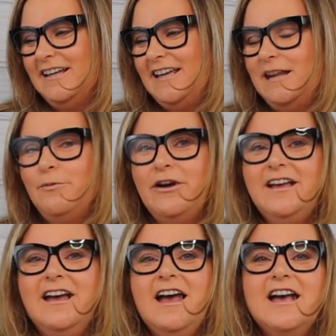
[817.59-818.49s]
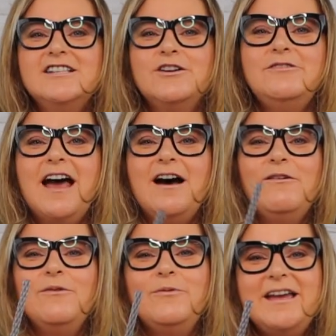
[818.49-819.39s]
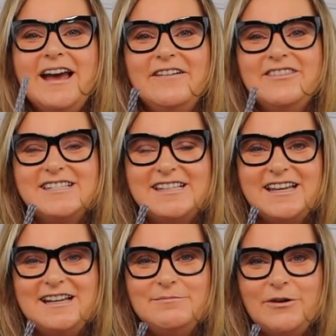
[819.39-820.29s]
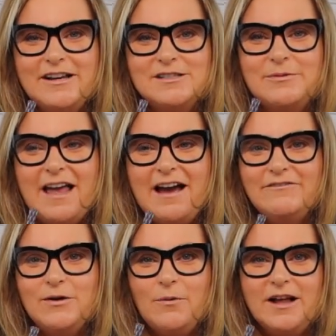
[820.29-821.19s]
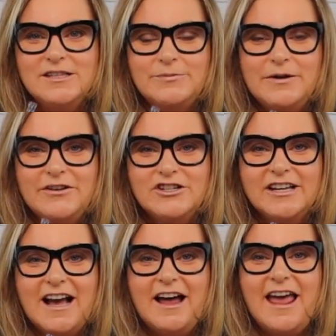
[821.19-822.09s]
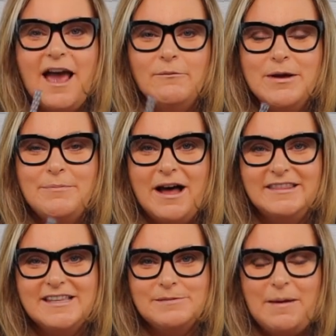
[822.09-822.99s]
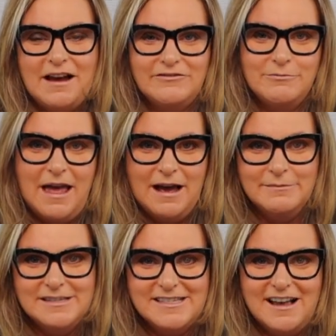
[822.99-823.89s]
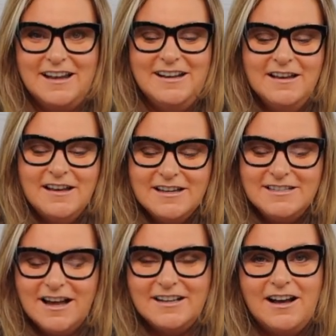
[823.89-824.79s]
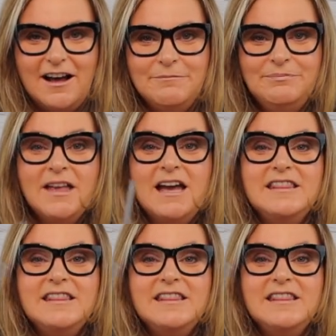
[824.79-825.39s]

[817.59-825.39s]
Kitty boink. So now we have these kitty boinks. We have the ones we originally got, and we bought this pack from Amazon.com.